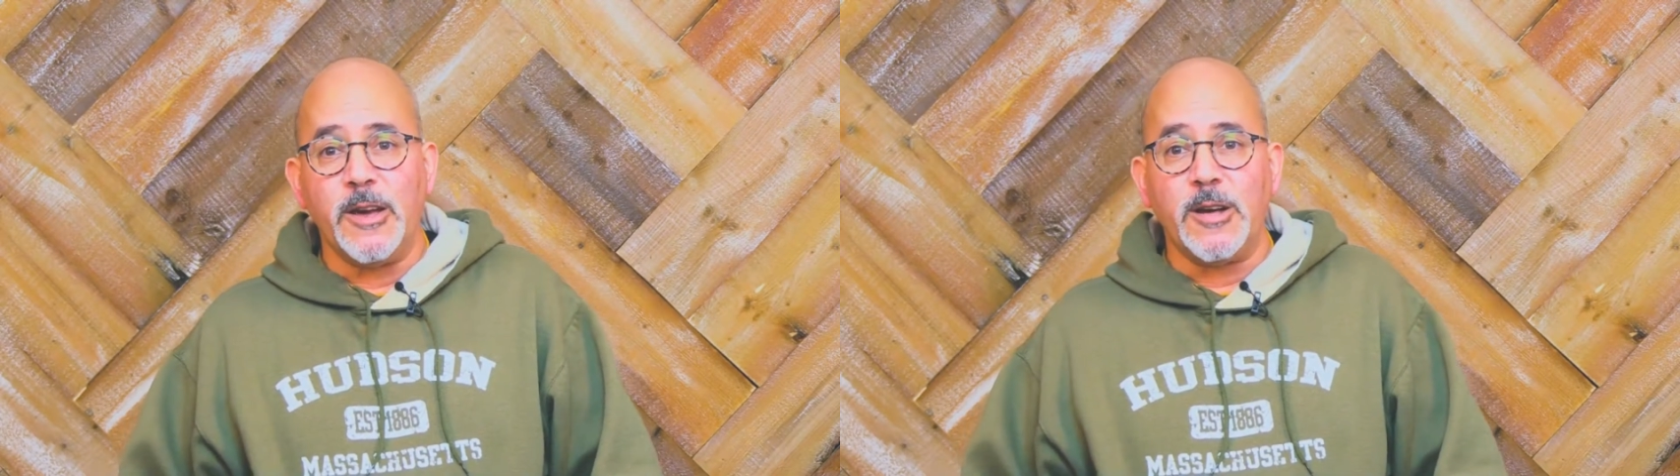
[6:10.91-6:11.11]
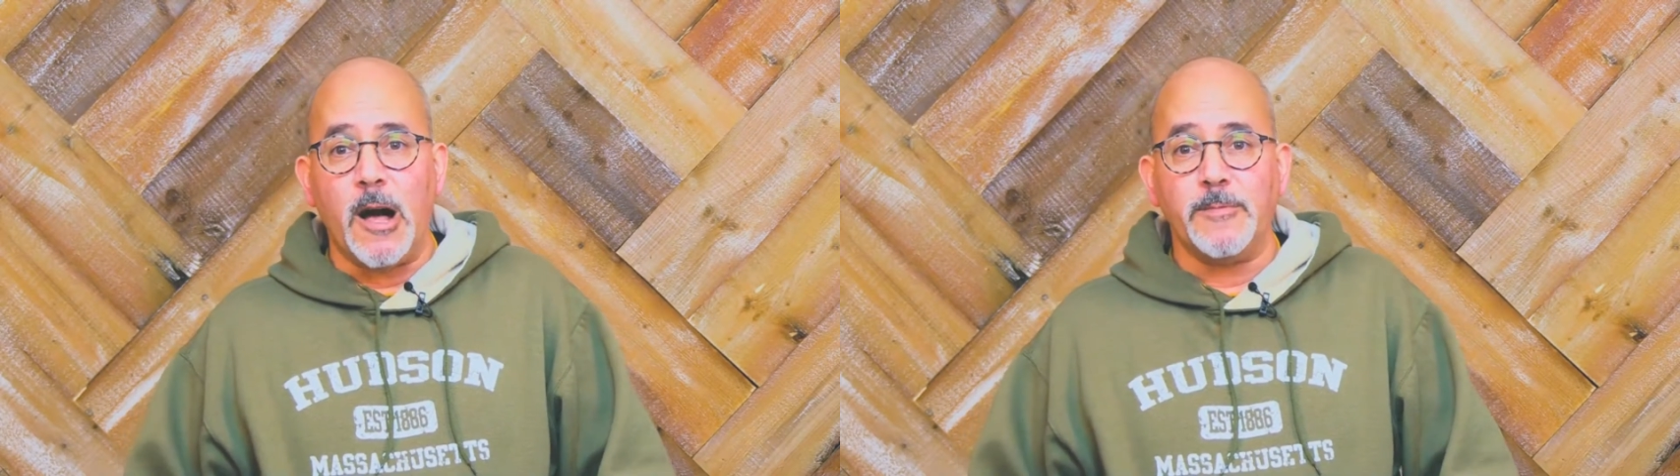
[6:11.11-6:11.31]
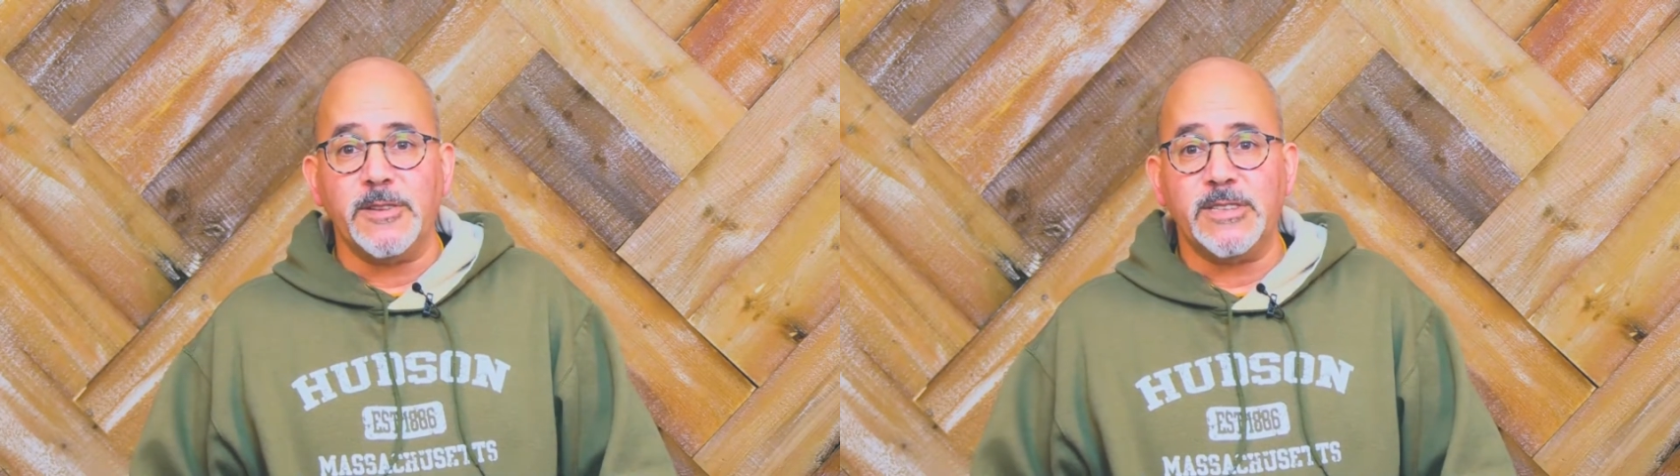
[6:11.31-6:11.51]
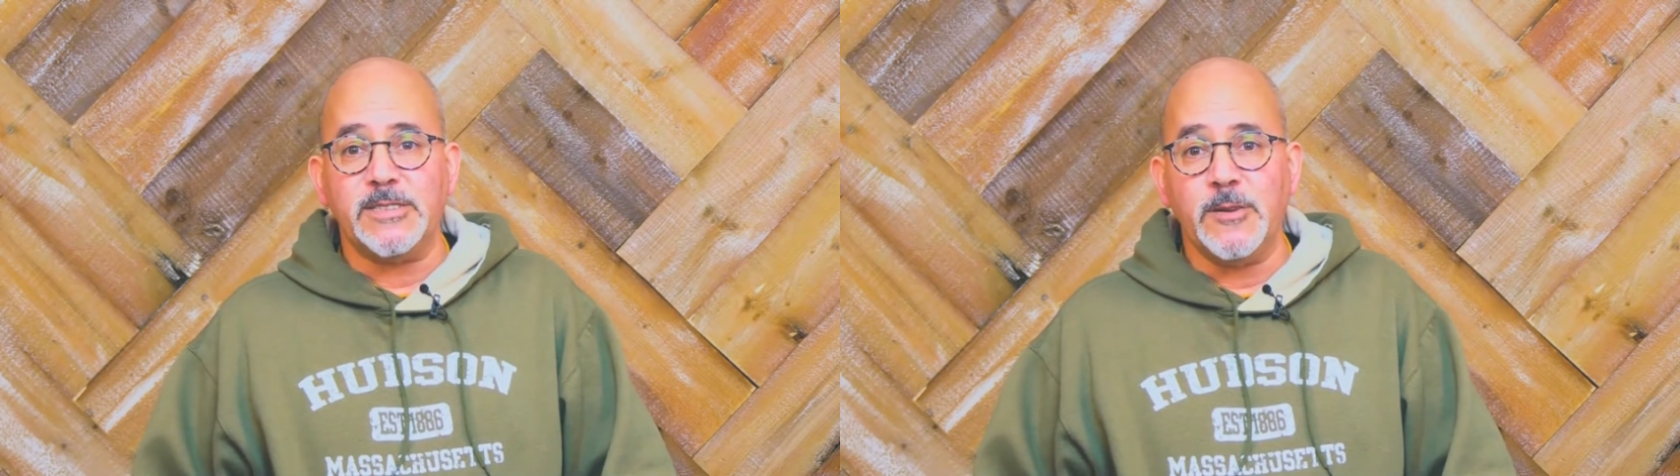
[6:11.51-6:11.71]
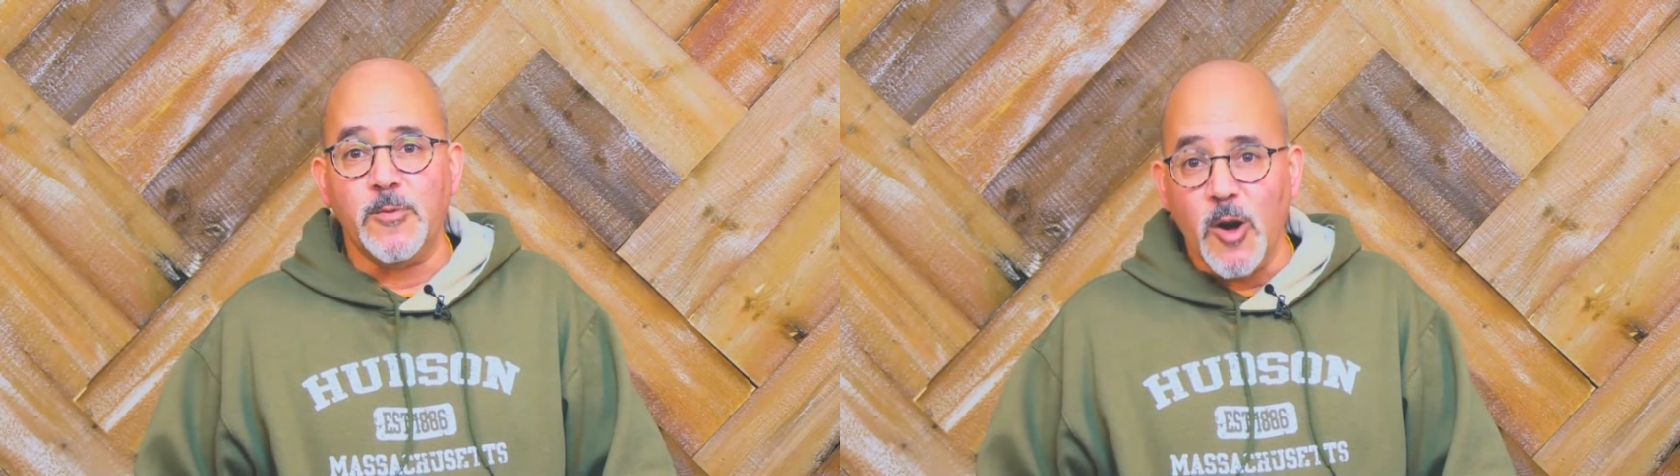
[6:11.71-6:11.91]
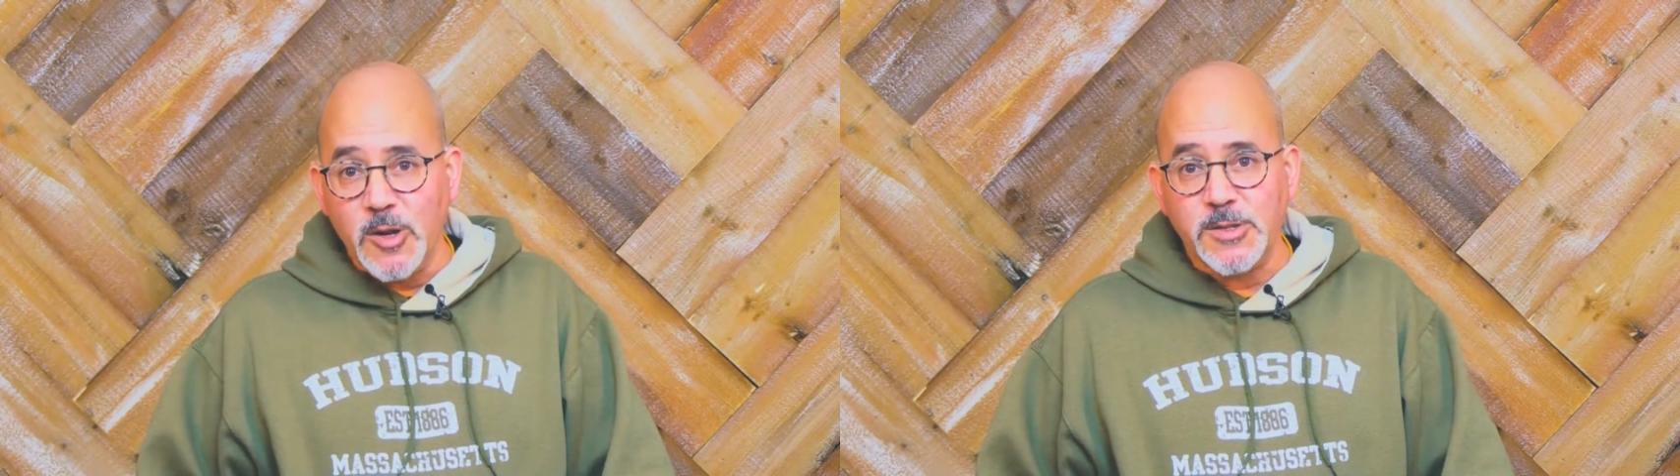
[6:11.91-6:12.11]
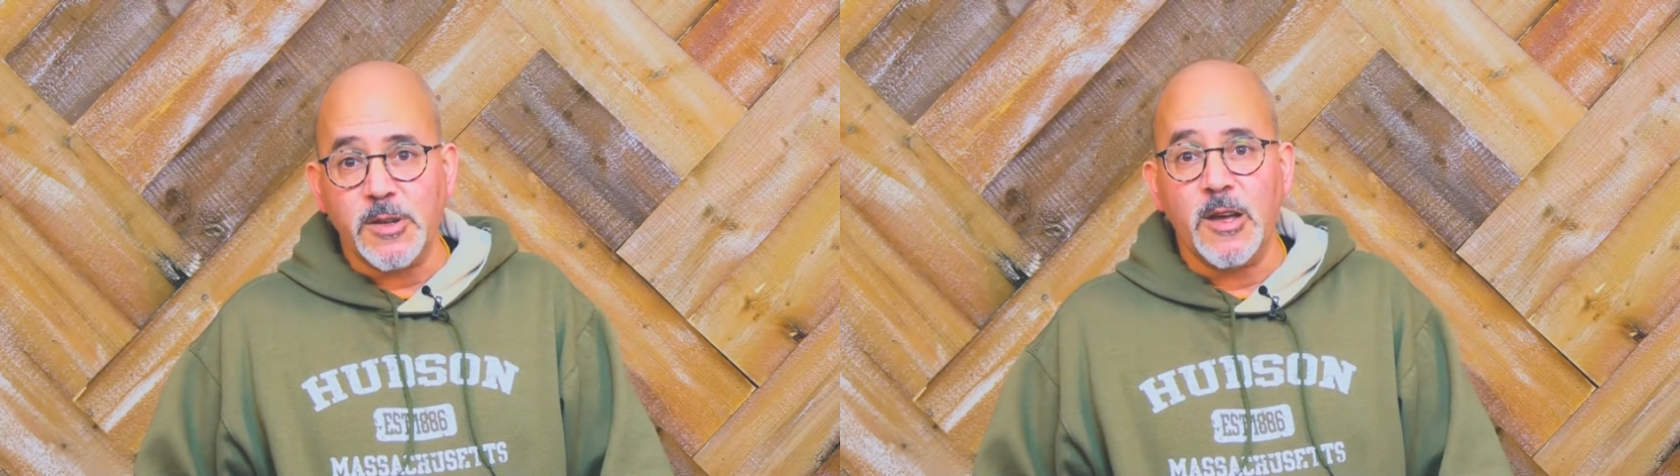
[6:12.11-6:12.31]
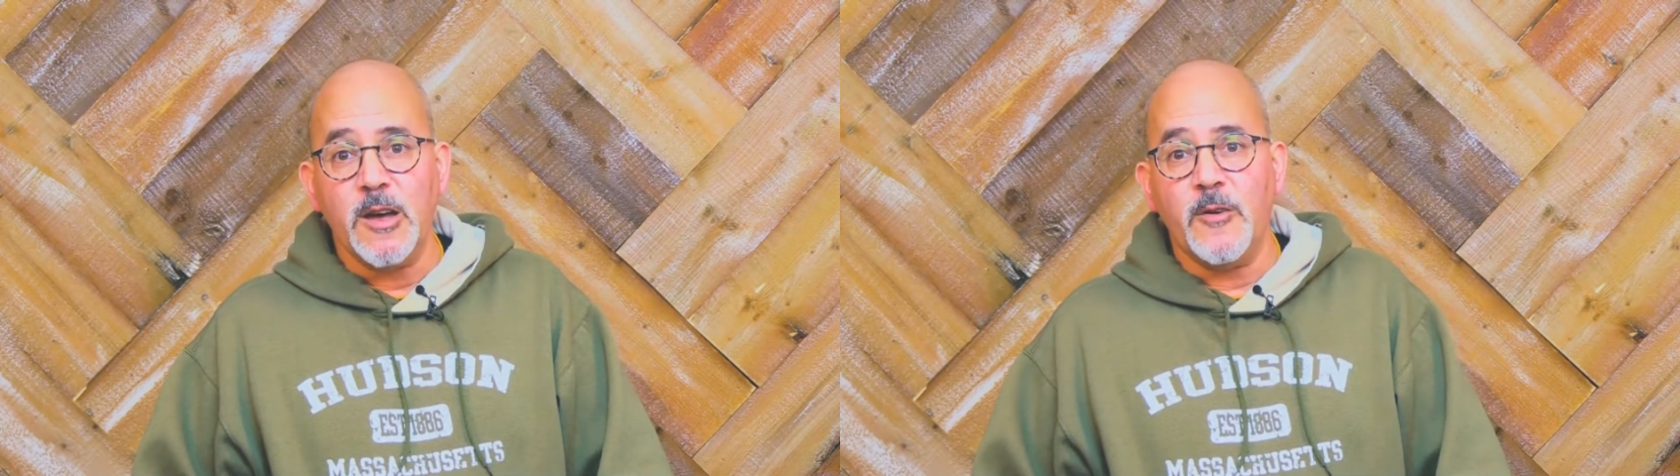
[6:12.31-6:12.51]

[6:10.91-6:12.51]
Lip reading: he accomplished as he rose